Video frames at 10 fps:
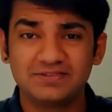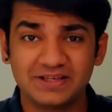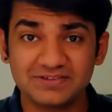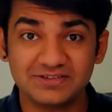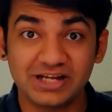
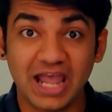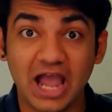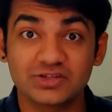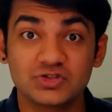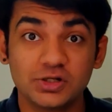This trick
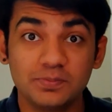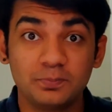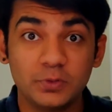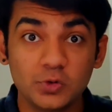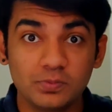actually
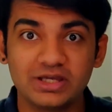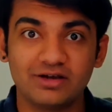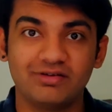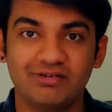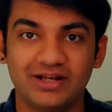blew
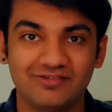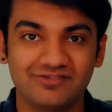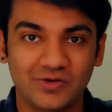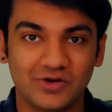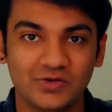me away when
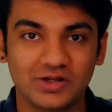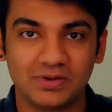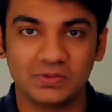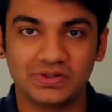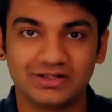I found out
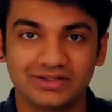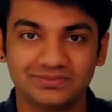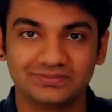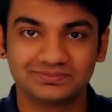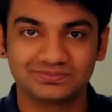about it.